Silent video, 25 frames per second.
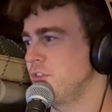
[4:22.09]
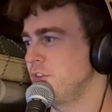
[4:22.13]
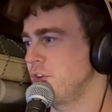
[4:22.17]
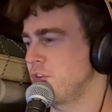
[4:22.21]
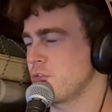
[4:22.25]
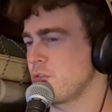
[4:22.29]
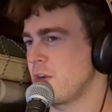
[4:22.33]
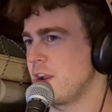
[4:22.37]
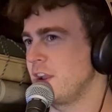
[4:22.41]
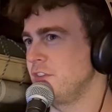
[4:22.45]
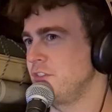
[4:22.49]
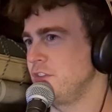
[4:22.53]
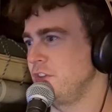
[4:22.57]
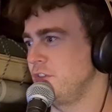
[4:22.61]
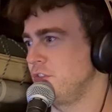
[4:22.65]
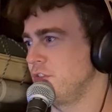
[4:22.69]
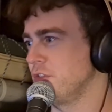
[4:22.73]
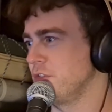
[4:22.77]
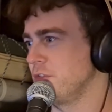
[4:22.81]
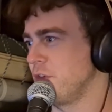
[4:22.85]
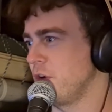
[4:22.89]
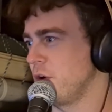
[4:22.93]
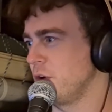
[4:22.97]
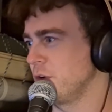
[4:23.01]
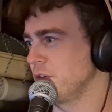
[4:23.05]
crazy
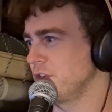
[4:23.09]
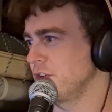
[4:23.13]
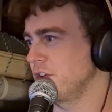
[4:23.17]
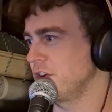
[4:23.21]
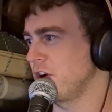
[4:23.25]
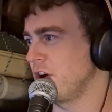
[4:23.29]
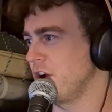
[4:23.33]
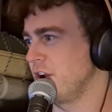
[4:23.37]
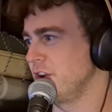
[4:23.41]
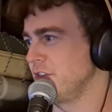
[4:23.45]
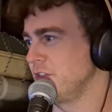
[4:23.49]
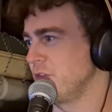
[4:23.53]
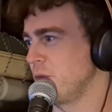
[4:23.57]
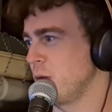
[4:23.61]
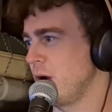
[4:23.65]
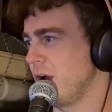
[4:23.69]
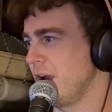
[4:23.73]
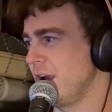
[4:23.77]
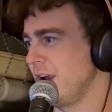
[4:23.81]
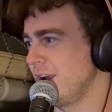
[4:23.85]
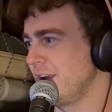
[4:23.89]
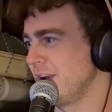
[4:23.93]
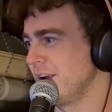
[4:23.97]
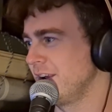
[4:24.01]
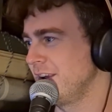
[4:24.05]
savant kind of
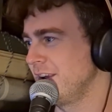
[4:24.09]
way.